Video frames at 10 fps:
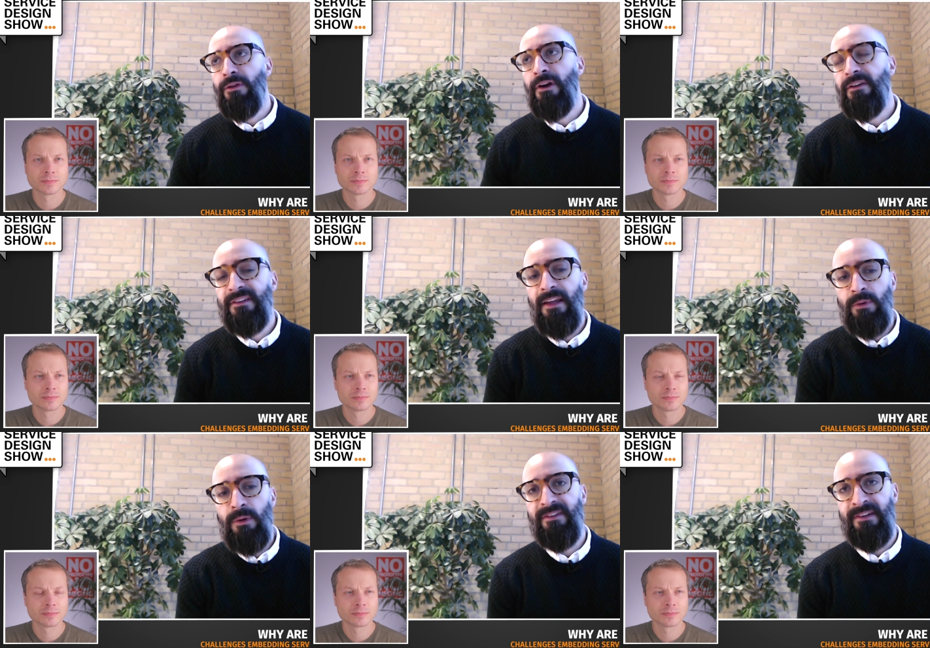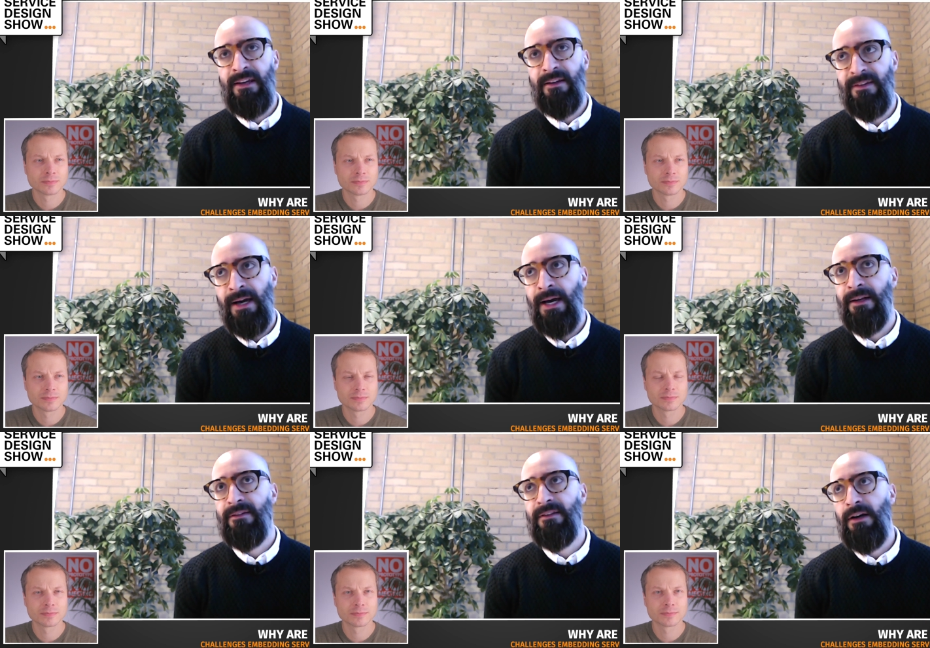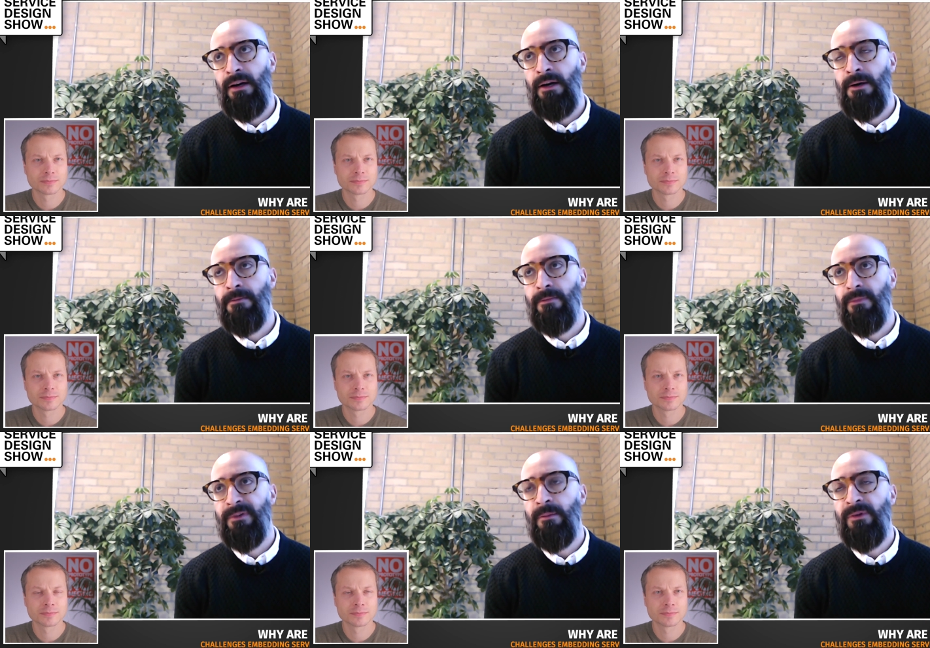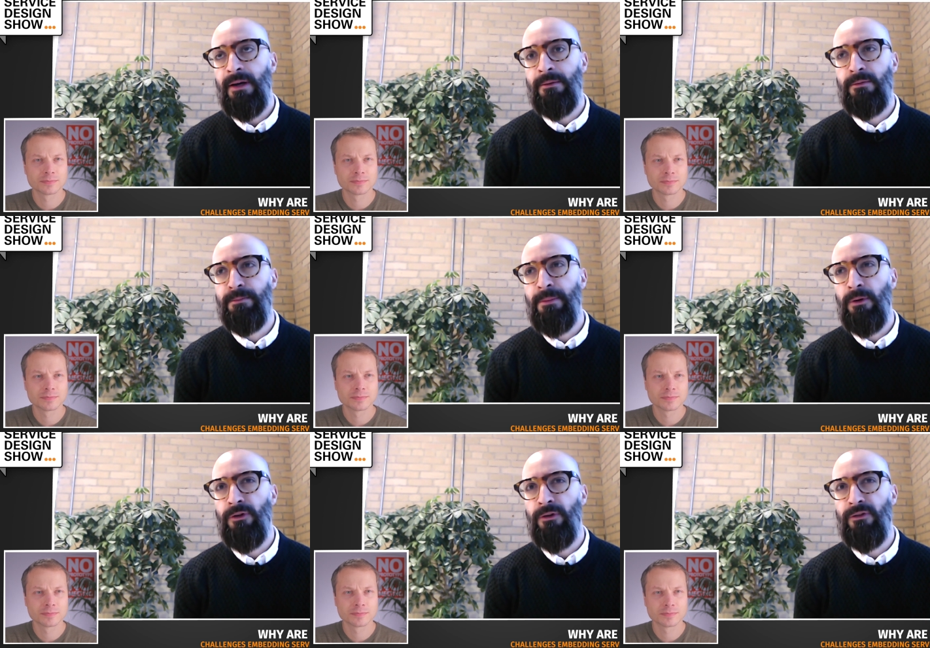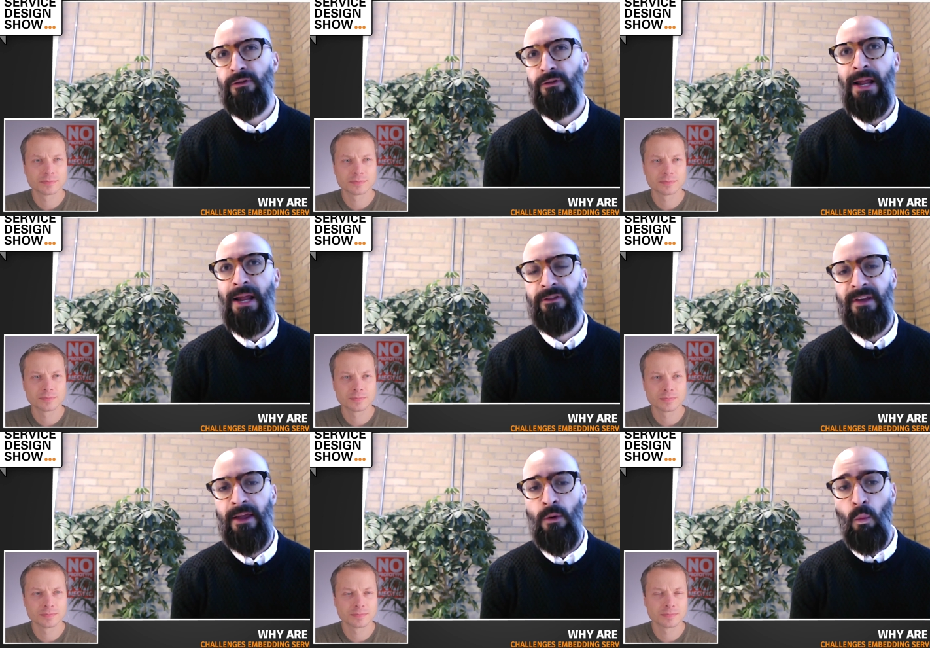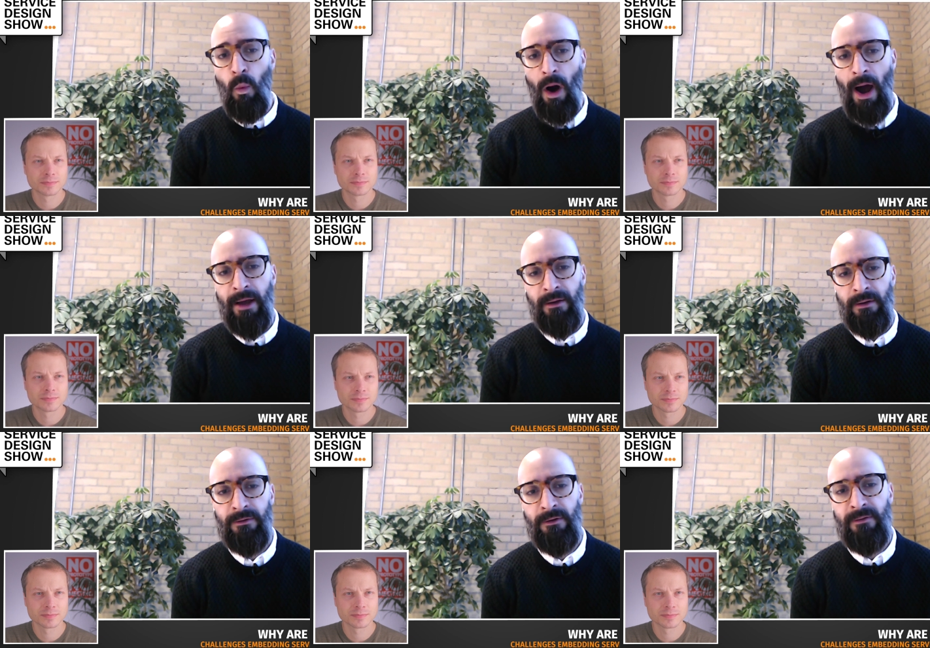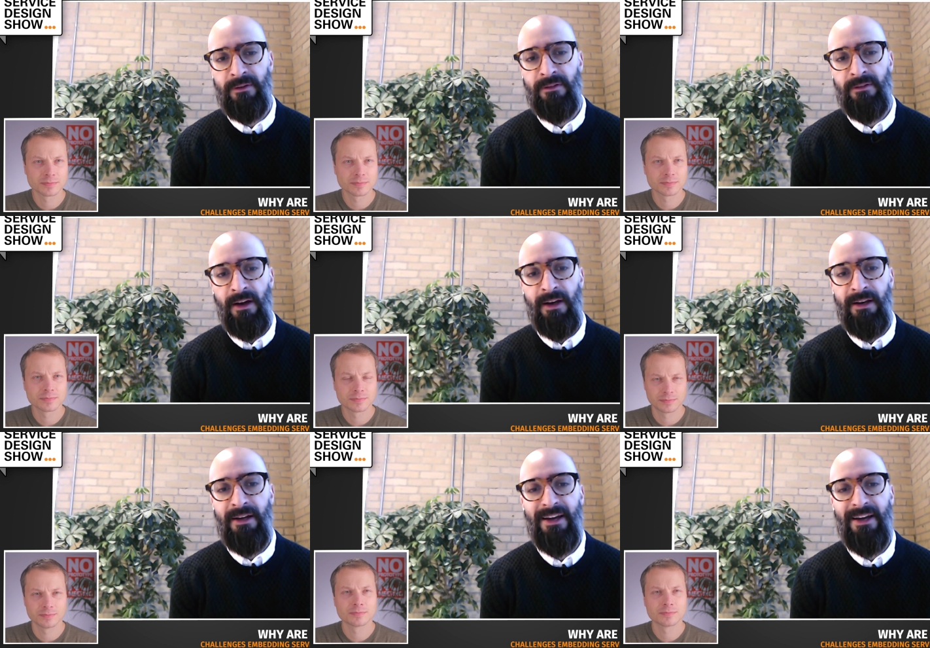Speaker 1: the risk that we see is that um, sometimes people don't really understand the why service design.